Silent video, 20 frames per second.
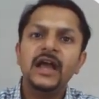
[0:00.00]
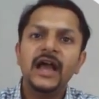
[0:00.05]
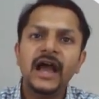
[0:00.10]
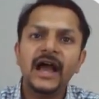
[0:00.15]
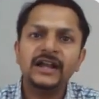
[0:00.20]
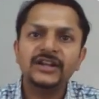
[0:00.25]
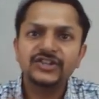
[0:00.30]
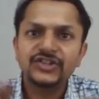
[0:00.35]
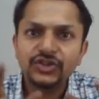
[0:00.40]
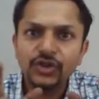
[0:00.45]

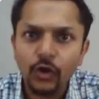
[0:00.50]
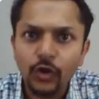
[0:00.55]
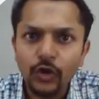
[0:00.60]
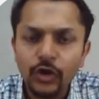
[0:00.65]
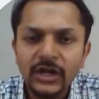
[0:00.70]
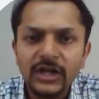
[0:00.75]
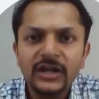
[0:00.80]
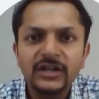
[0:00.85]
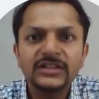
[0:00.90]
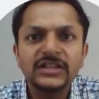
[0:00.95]
and
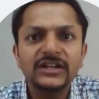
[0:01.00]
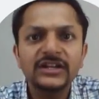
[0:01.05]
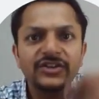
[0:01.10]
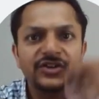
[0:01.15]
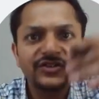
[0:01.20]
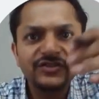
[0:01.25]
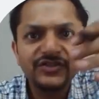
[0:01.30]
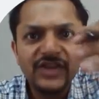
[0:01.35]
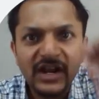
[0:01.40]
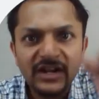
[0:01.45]
so the
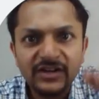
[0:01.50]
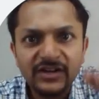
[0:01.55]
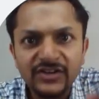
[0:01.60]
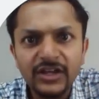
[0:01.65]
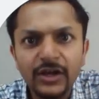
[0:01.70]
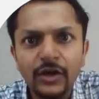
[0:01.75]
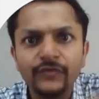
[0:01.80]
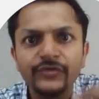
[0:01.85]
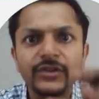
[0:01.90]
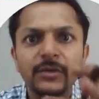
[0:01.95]
trajectory
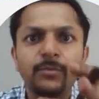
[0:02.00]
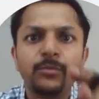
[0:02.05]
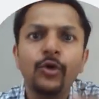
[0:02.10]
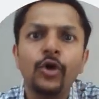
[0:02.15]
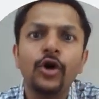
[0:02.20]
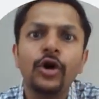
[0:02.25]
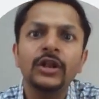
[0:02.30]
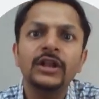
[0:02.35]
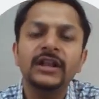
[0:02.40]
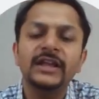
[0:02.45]
of the
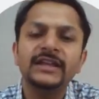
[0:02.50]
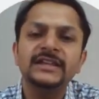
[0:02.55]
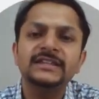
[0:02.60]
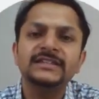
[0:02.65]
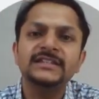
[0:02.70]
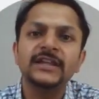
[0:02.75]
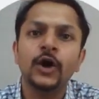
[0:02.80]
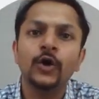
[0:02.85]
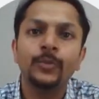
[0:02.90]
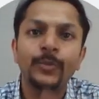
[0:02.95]
ball is
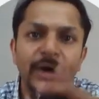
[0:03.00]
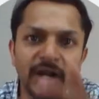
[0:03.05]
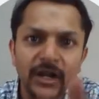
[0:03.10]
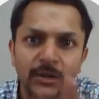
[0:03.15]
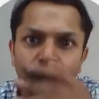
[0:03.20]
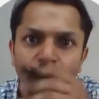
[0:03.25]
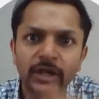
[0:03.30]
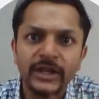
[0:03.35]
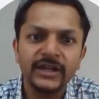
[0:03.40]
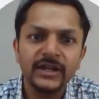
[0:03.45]
now
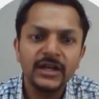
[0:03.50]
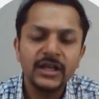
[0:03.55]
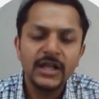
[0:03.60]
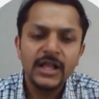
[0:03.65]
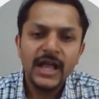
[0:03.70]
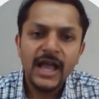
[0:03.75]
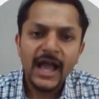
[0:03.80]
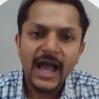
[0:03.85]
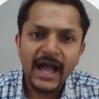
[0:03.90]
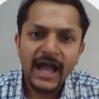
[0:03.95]
parabolic
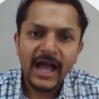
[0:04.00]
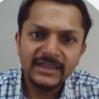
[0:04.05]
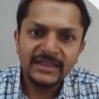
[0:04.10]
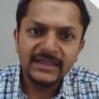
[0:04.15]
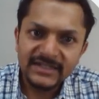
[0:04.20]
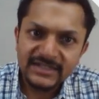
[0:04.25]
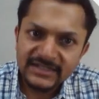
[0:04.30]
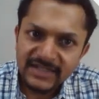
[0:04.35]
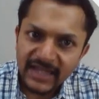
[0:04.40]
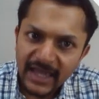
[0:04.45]
and this
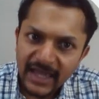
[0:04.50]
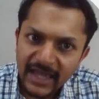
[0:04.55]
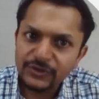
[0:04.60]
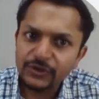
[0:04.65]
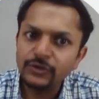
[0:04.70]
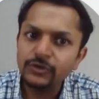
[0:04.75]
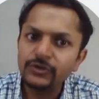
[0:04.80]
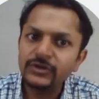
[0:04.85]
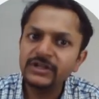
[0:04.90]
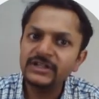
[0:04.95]
is
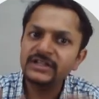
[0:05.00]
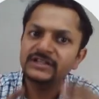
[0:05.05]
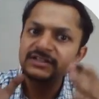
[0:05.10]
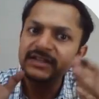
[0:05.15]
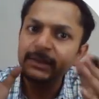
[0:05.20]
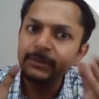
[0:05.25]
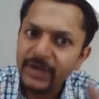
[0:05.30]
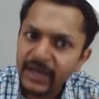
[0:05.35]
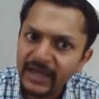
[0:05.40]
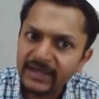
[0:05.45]
absolutely the
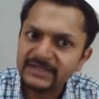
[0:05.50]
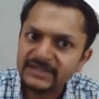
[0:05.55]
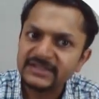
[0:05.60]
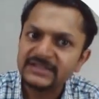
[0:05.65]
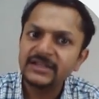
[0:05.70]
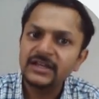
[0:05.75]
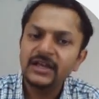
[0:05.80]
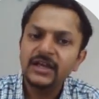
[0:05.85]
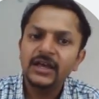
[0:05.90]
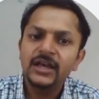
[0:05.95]
same case
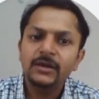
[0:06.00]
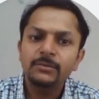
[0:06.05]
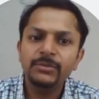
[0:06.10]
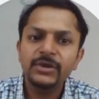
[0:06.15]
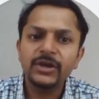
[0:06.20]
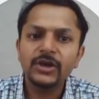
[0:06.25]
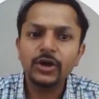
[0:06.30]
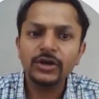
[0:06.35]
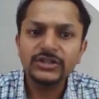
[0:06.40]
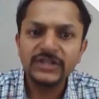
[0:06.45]

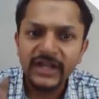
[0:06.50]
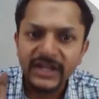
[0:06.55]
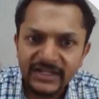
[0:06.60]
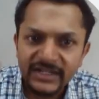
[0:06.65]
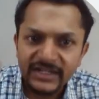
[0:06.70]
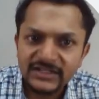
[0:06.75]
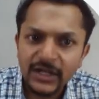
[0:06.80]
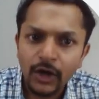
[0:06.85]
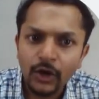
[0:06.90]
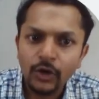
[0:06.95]
because it is
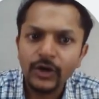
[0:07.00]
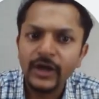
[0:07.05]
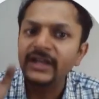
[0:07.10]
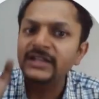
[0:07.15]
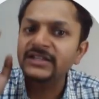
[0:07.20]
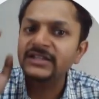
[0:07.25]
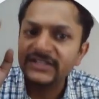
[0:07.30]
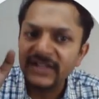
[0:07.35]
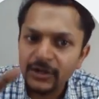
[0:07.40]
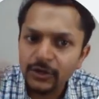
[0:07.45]
now
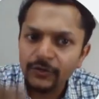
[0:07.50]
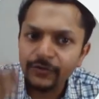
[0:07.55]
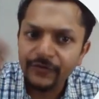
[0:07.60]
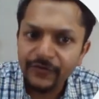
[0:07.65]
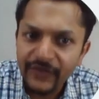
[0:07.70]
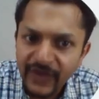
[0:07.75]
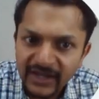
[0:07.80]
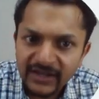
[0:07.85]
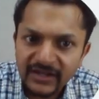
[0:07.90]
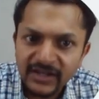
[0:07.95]
instead of
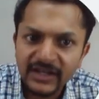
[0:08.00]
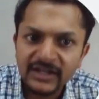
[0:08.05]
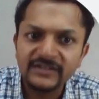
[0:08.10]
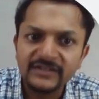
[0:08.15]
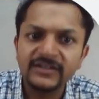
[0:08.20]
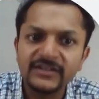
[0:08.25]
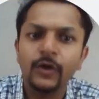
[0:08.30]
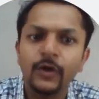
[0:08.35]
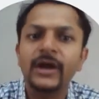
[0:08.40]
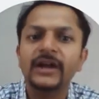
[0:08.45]
weight it is
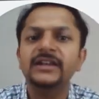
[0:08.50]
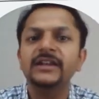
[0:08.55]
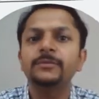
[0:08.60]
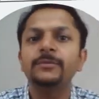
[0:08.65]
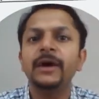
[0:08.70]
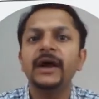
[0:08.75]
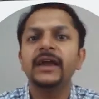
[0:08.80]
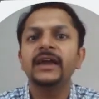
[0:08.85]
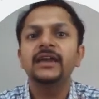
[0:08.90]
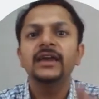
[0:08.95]
now acted
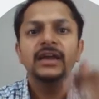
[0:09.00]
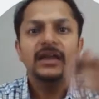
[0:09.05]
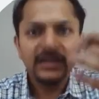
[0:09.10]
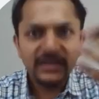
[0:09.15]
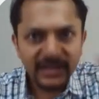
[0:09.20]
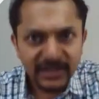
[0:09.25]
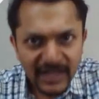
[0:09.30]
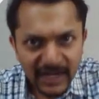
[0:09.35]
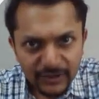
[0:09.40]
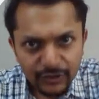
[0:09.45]
by
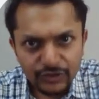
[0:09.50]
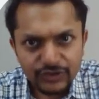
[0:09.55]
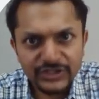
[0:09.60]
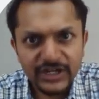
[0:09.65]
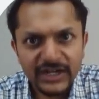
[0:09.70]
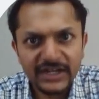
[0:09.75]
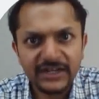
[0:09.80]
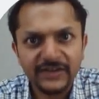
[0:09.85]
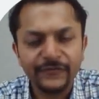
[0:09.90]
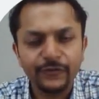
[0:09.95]
the
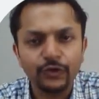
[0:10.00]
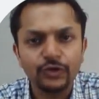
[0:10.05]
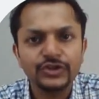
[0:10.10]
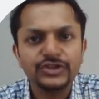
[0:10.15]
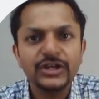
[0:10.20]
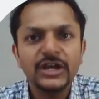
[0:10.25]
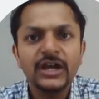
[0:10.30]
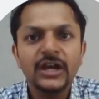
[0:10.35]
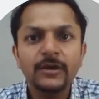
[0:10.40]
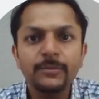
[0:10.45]
electrostatic force
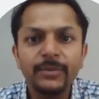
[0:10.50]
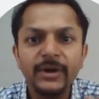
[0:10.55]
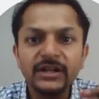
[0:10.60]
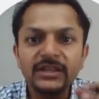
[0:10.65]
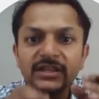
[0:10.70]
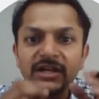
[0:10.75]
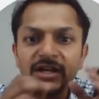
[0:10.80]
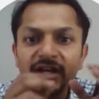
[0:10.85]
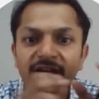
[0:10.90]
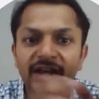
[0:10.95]
but
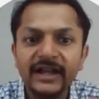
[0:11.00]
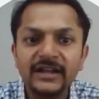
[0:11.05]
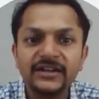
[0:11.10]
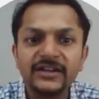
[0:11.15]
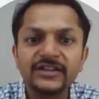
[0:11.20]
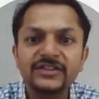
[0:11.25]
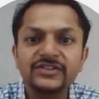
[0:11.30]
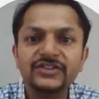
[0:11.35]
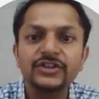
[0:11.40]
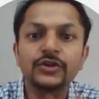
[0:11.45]
the
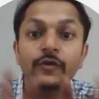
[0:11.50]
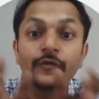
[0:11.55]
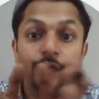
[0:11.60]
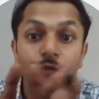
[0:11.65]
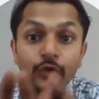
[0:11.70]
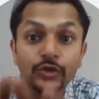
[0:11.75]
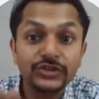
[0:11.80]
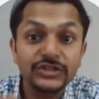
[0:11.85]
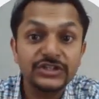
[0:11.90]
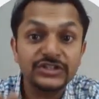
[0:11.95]
characteristic of
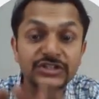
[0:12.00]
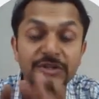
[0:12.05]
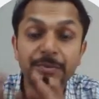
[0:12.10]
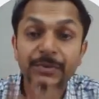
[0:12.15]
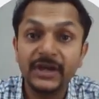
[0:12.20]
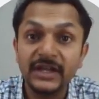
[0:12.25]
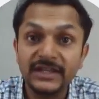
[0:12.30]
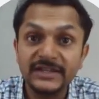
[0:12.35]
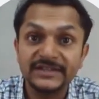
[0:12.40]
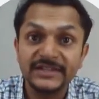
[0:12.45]
force is
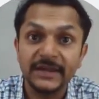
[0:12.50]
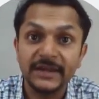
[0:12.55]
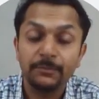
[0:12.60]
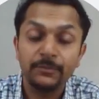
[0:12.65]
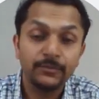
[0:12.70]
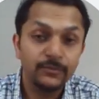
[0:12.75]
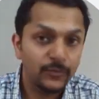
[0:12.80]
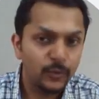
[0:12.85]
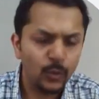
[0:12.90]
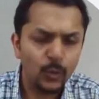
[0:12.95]
typically same
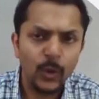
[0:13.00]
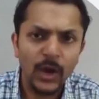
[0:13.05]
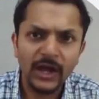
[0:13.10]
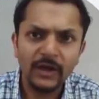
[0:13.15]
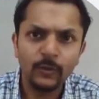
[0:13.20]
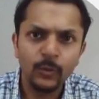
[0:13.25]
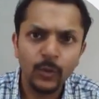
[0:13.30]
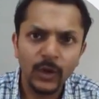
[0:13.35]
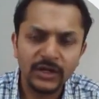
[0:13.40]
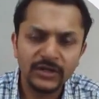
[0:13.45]

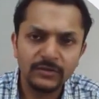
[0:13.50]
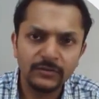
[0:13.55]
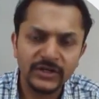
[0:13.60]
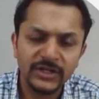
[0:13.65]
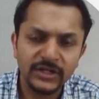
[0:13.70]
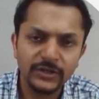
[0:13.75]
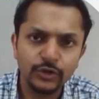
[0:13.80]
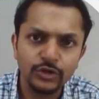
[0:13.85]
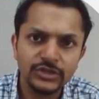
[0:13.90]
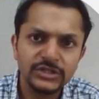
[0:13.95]
what what what
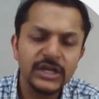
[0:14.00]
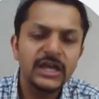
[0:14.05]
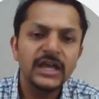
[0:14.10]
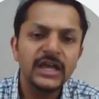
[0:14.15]
are those?